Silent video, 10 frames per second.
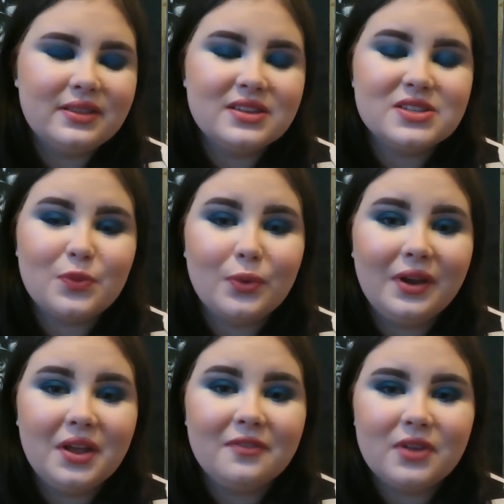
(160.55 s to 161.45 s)
these
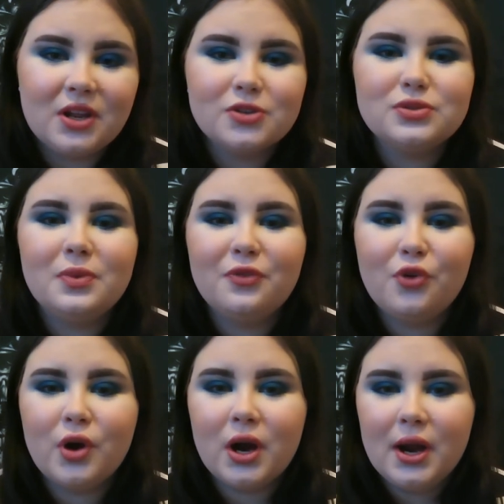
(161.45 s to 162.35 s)
videos
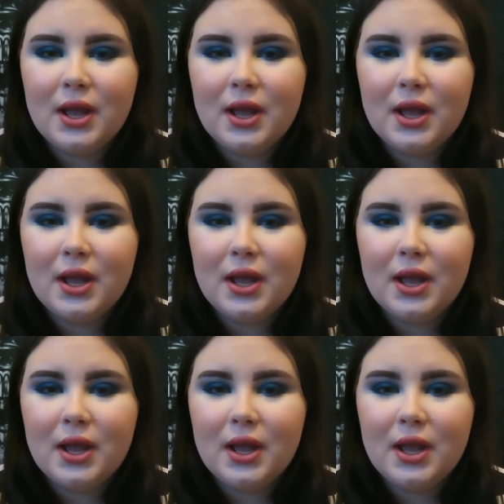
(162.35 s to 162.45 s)
before.